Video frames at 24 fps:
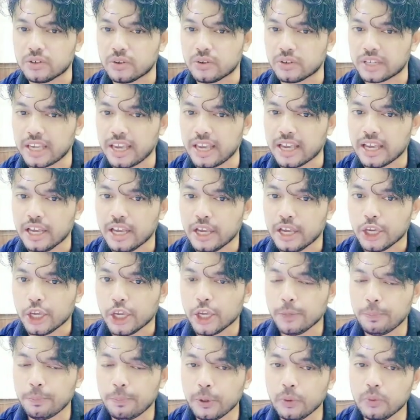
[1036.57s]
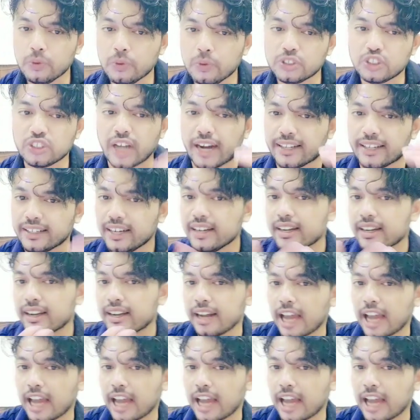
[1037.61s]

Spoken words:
Okay, if you started